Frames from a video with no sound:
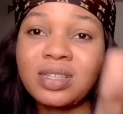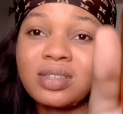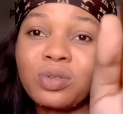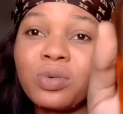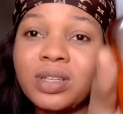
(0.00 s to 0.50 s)
this
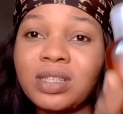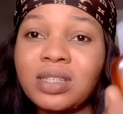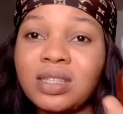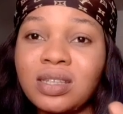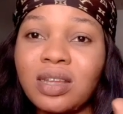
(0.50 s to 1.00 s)
is the
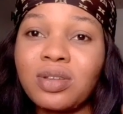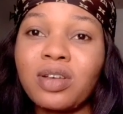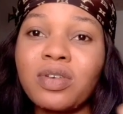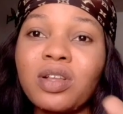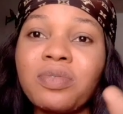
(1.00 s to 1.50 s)
quantity, and
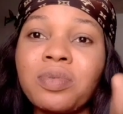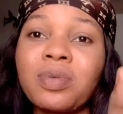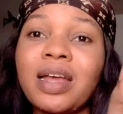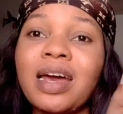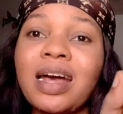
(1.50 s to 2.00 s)
a lot of
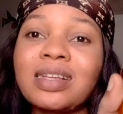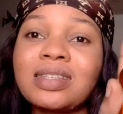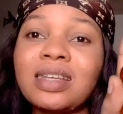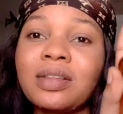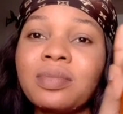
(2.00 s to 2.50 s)
people like
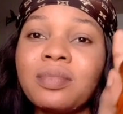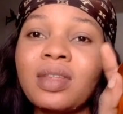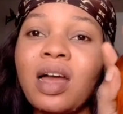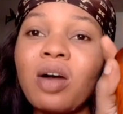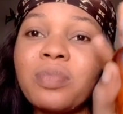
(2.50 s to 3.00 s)
asking
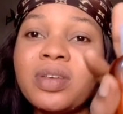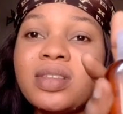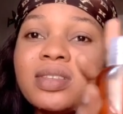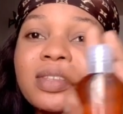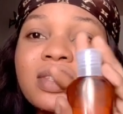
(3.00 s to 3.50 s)
how big
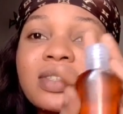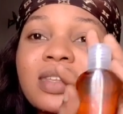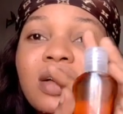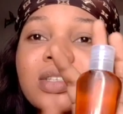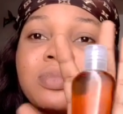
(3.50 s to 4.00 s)
is
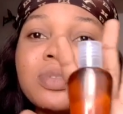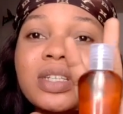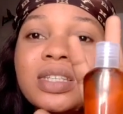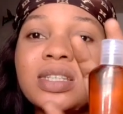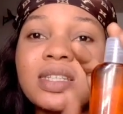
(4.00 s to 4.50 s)
it, how small
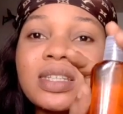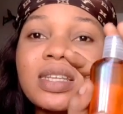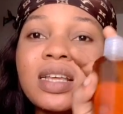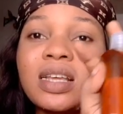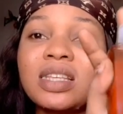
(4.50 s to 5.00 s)
it
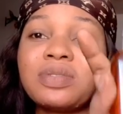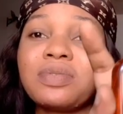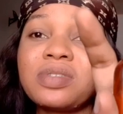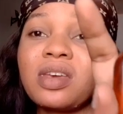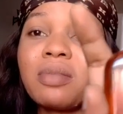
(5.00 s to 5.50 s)
is. It's
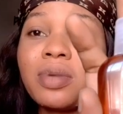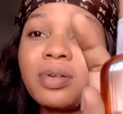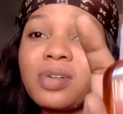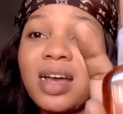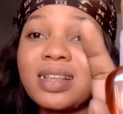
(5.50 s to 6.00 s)
50
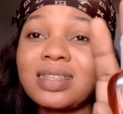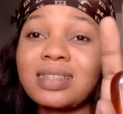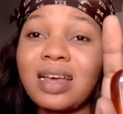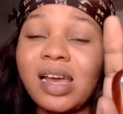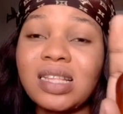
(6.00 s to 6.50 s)
ml, and this
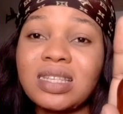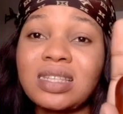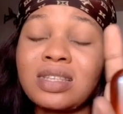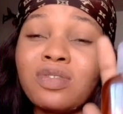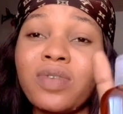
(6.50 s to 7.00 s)
is how
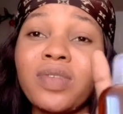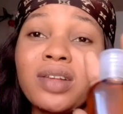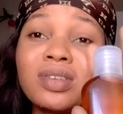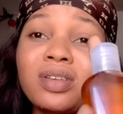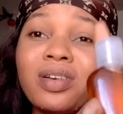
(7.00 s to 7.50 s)
it is, for
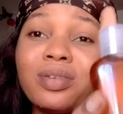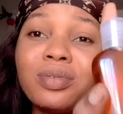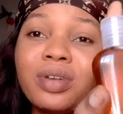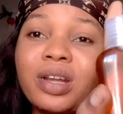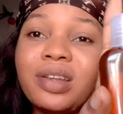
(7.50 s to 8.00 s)
5,000 naira